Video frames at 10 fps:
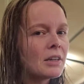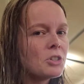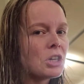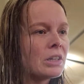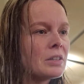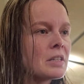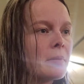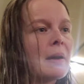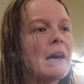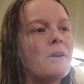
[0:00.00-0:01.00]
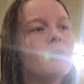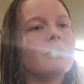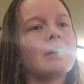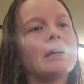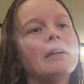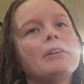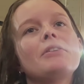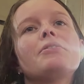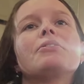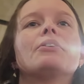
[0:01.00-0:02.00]
out of jail somehow, okay?
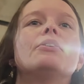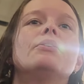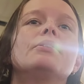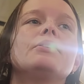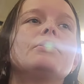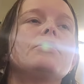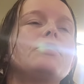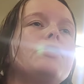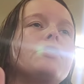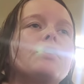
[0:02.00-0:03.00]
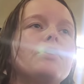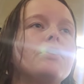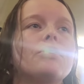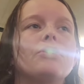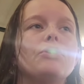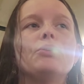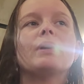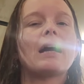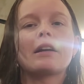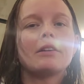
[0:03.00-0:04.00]
So to, to do
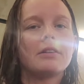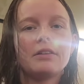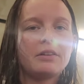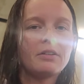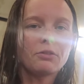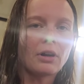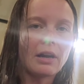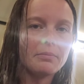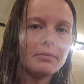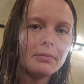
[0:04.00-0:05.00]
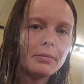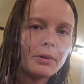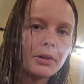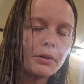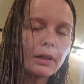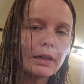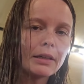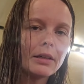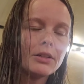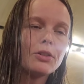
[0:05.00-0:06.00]
an act of crime,
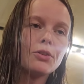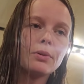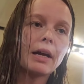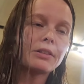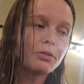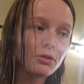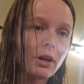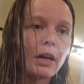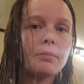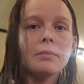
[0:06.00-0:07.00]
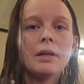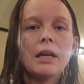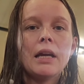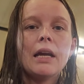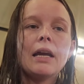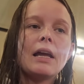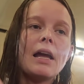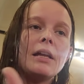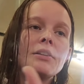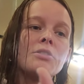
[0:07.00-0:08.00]
okay? To do an act of crime.
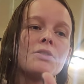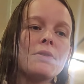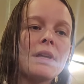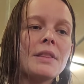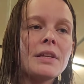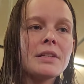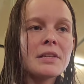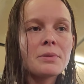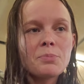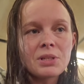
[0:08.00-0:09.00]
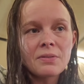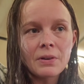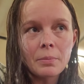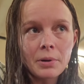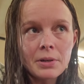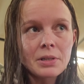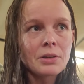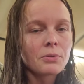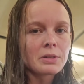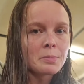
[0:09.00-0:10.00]
And so then this specific
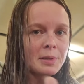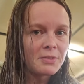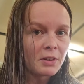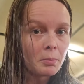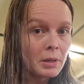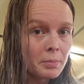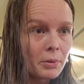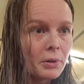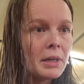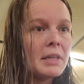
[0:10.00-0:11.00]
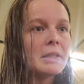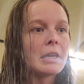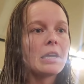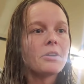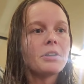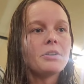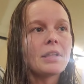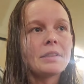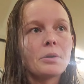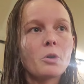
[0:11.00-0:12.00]
person or specific people, the carrier
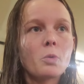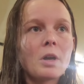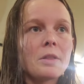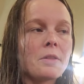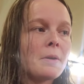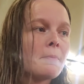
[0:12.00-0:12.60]
that they were with,